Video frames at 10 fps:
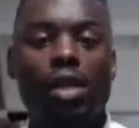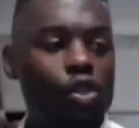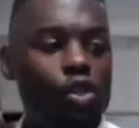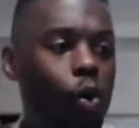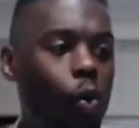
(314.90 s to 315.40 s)

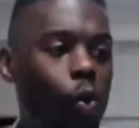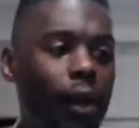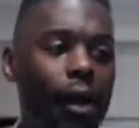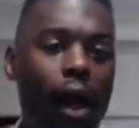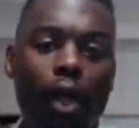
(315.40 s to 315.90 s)
So
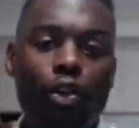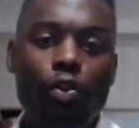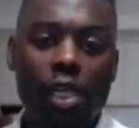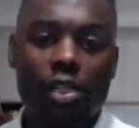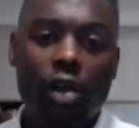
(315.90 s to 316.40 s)
when a new
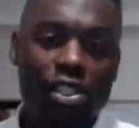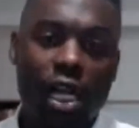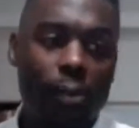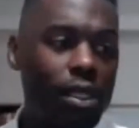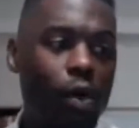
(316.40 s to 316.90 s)
technology
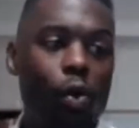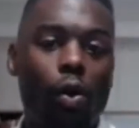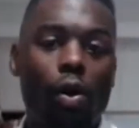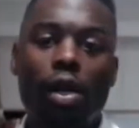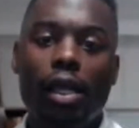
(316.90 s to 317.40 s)
comes out,
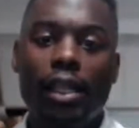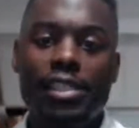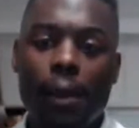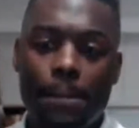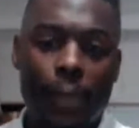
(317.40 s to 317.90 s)
or let's
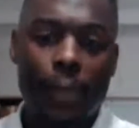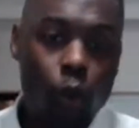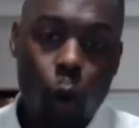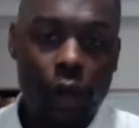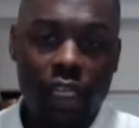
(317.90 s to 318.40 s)
say
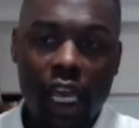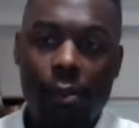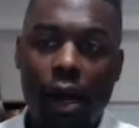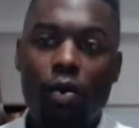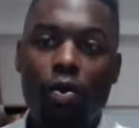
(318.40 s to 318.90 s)
Bitcoin came
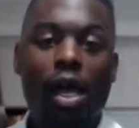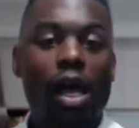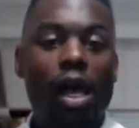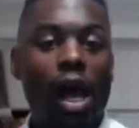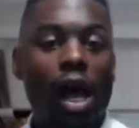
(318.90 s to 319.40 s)
out,
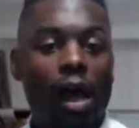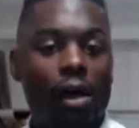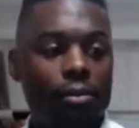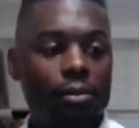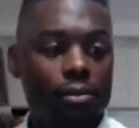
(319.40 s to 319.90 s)

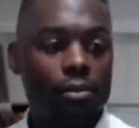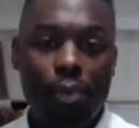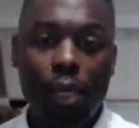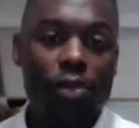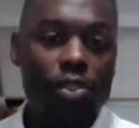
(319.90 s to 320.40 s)

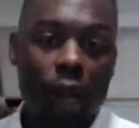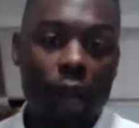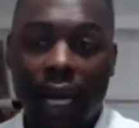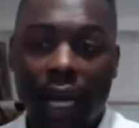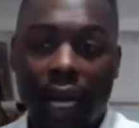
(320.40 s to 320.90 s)
people started
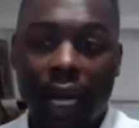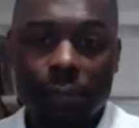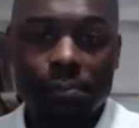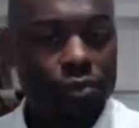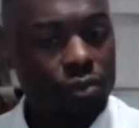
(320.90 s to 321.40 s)
buying it,
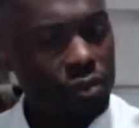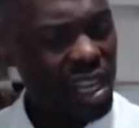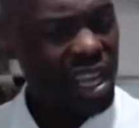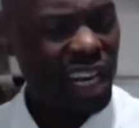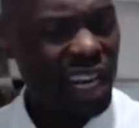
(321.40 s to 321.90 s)

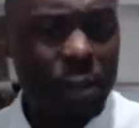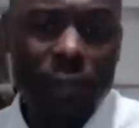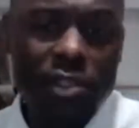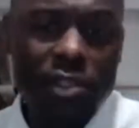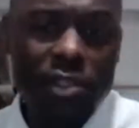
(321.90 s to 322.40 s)
and other people
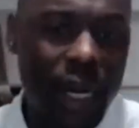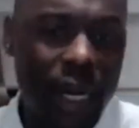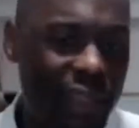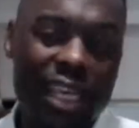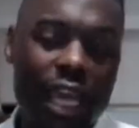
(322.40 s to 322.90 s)
started
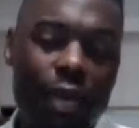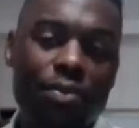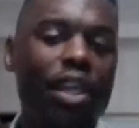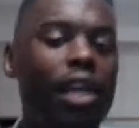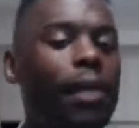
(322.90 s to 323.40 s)
buying the same
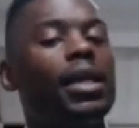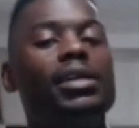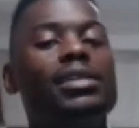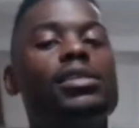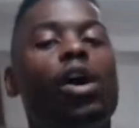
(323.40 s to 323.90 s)
thing
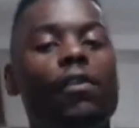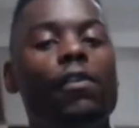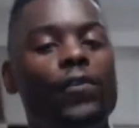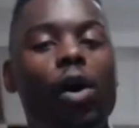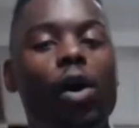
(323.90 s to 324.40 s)
because of
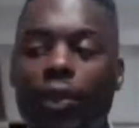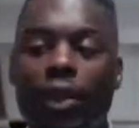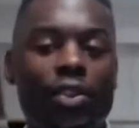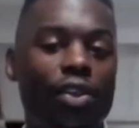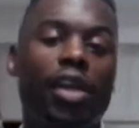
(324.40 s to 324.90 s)
FOMO. They
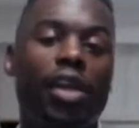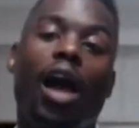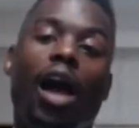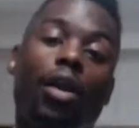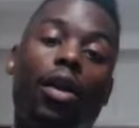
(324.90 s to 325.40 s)
think
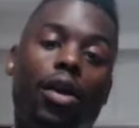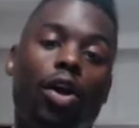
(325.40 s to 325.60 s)
I'm gonna